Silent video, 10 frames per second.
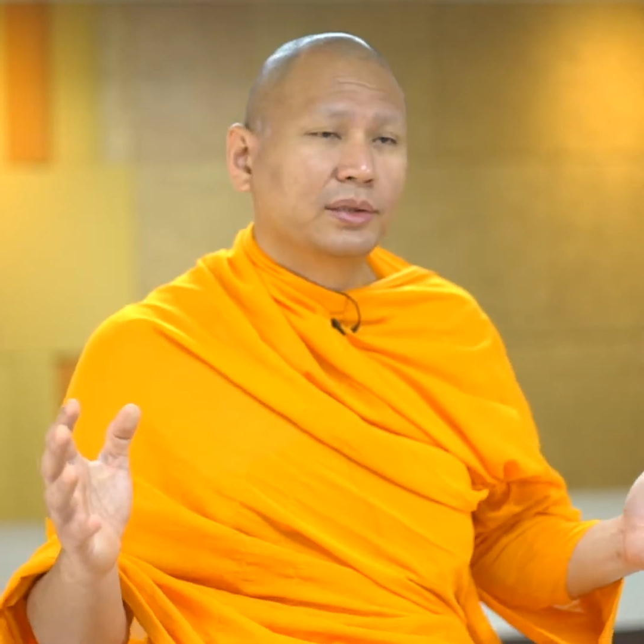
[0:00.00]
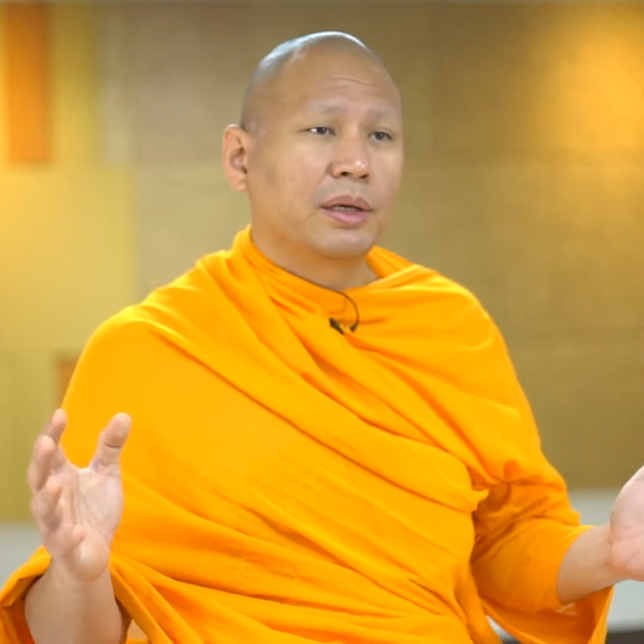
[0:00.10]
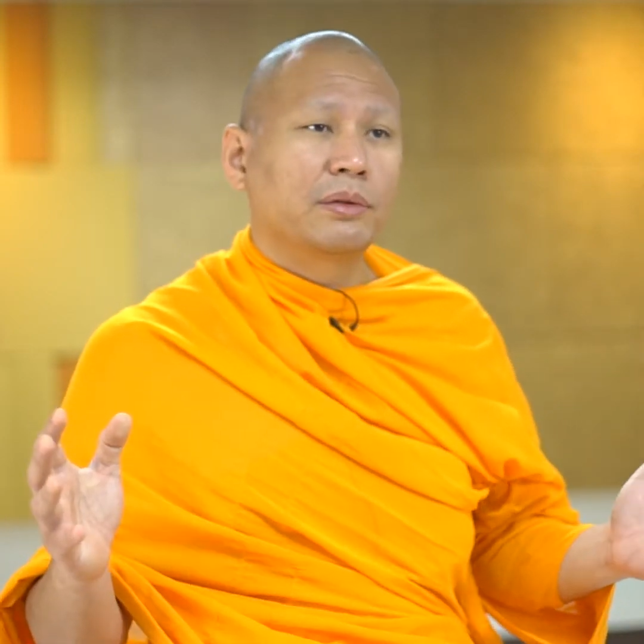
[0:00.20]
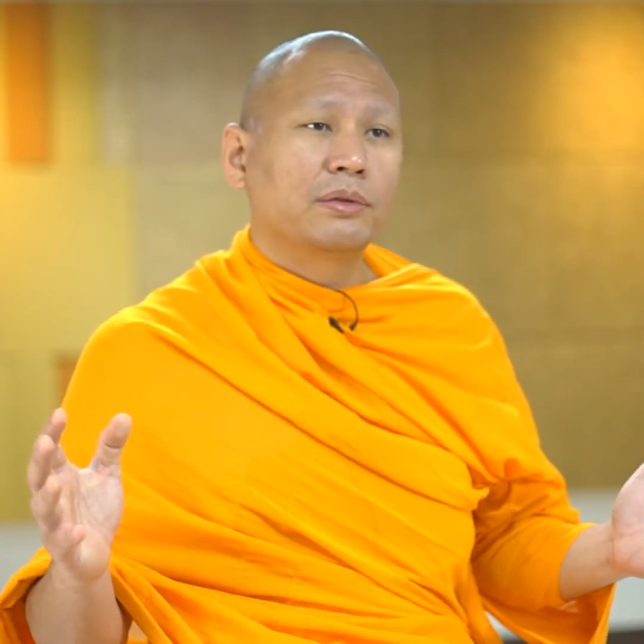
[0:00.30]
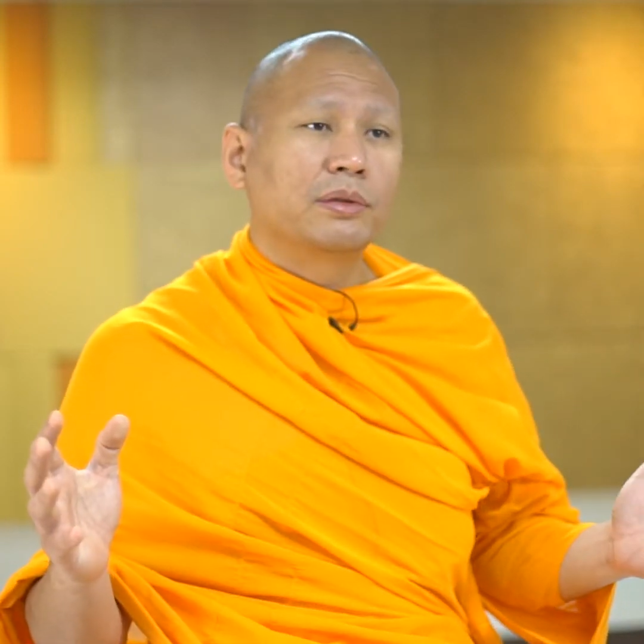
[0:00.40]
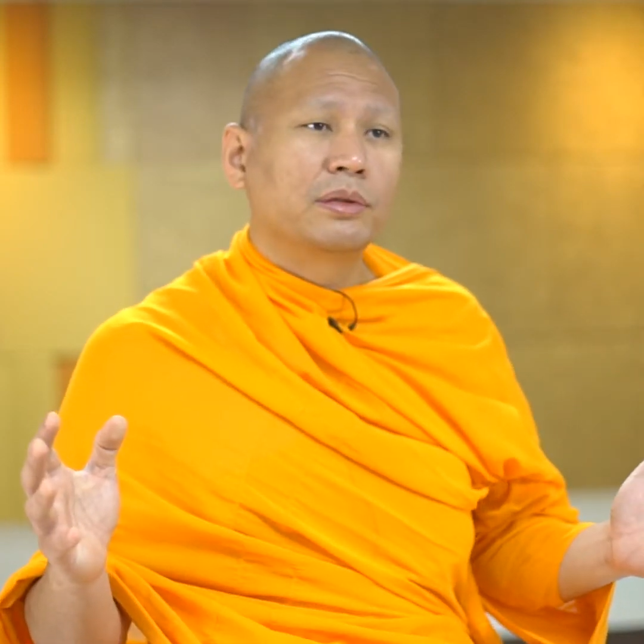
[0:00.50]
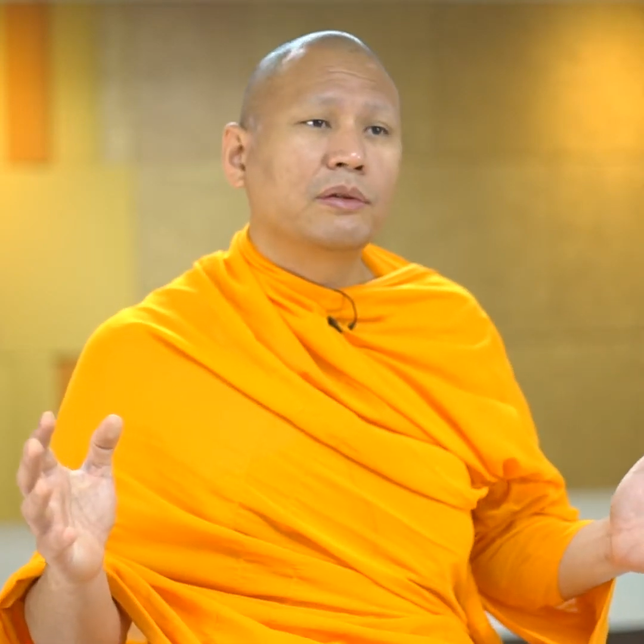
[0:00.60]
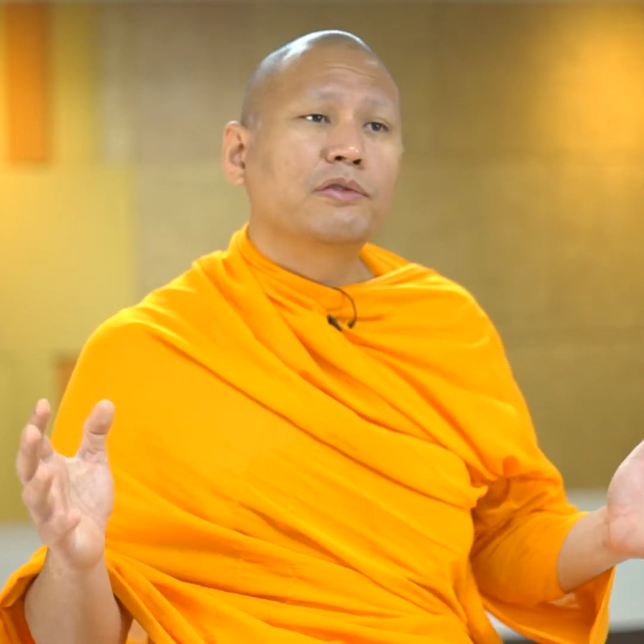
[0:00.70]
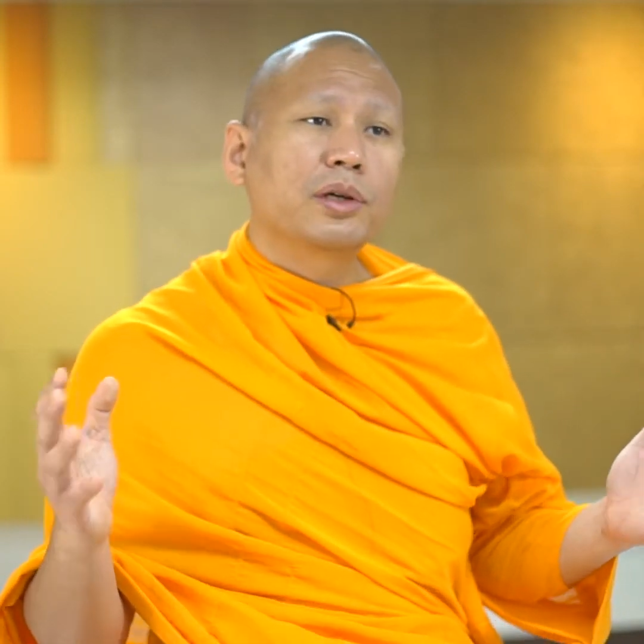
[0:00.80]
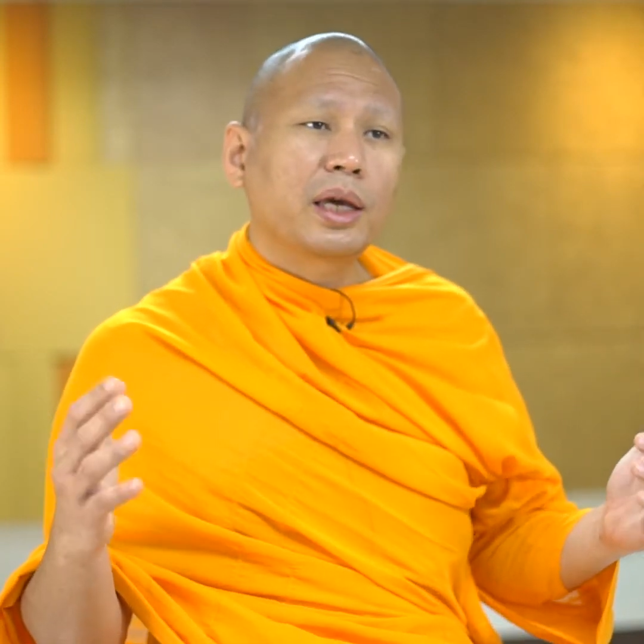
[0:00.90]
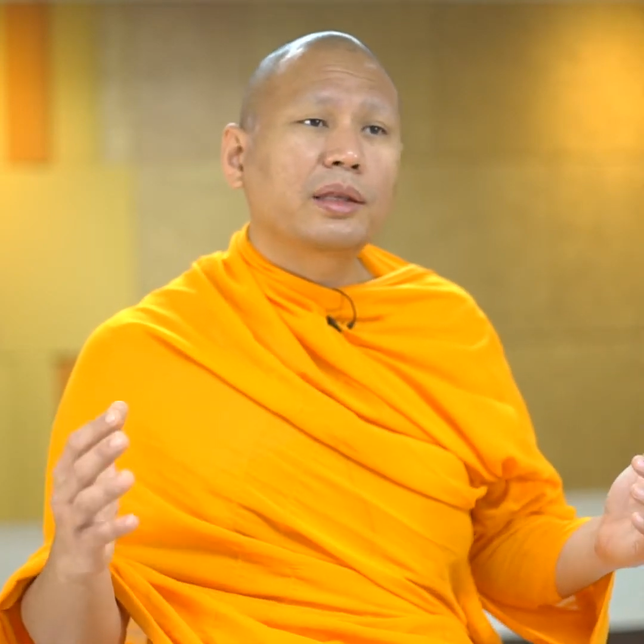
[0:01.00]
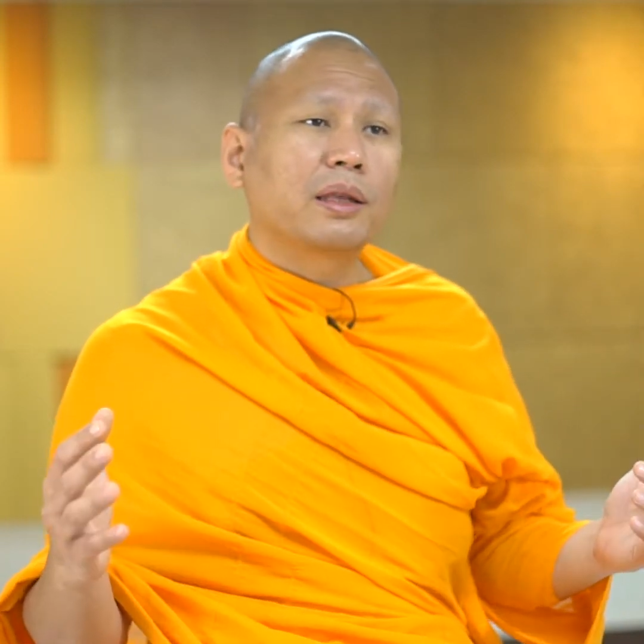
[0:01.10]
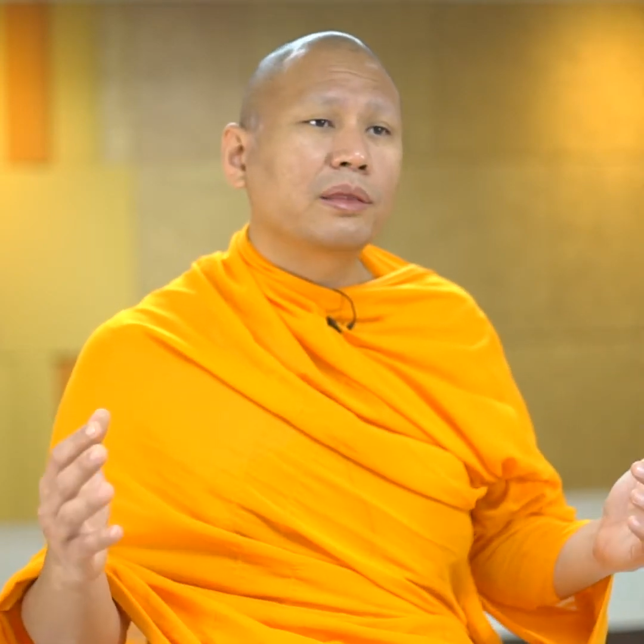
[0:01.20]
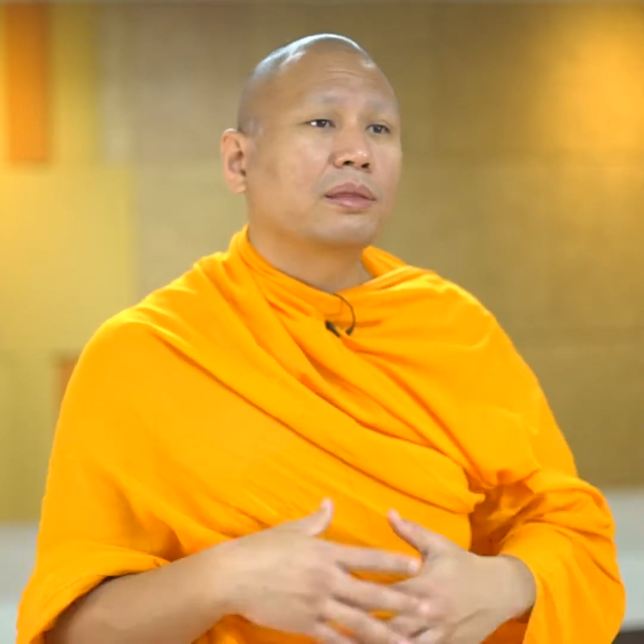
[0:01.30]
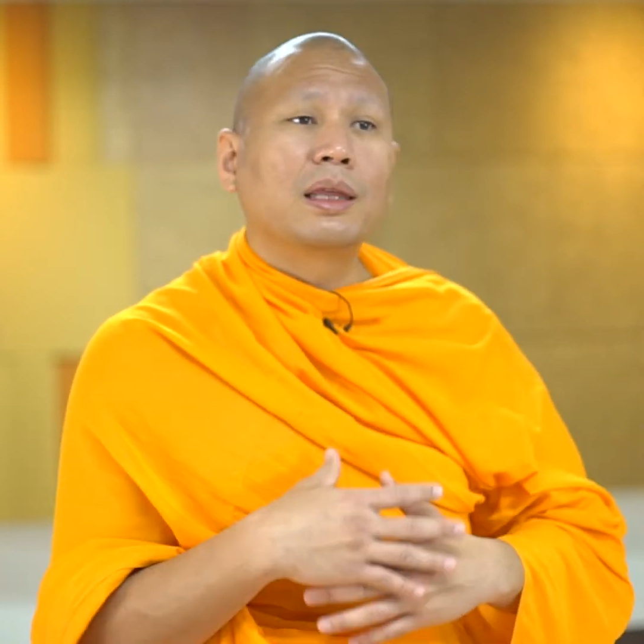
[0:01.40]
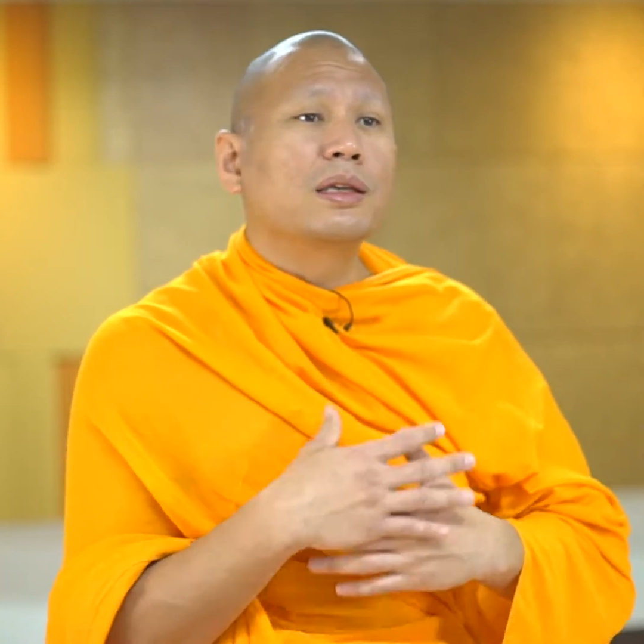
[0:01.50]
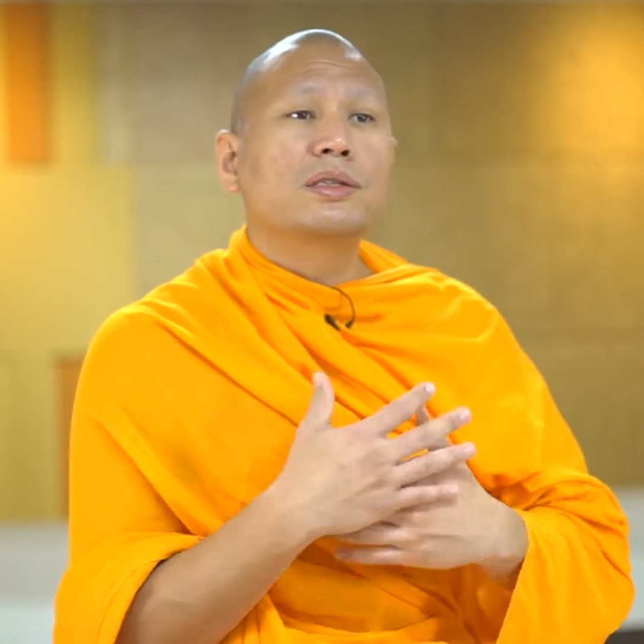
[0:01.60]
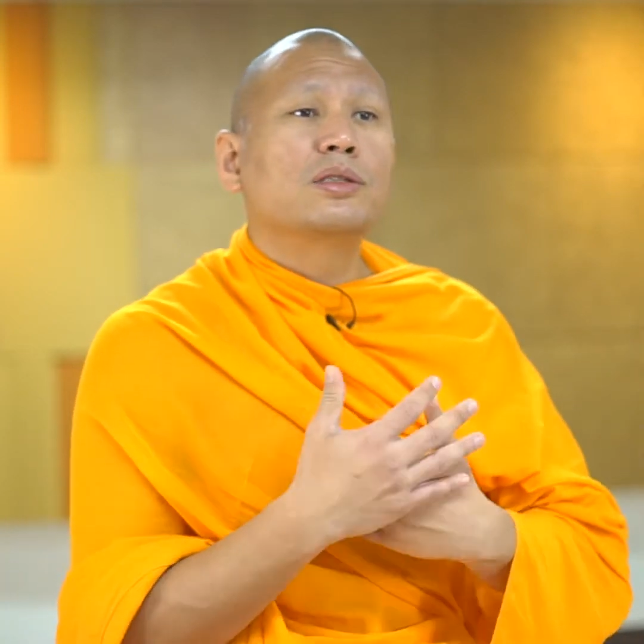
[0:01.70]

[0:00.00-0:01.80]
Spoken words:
But they forget that things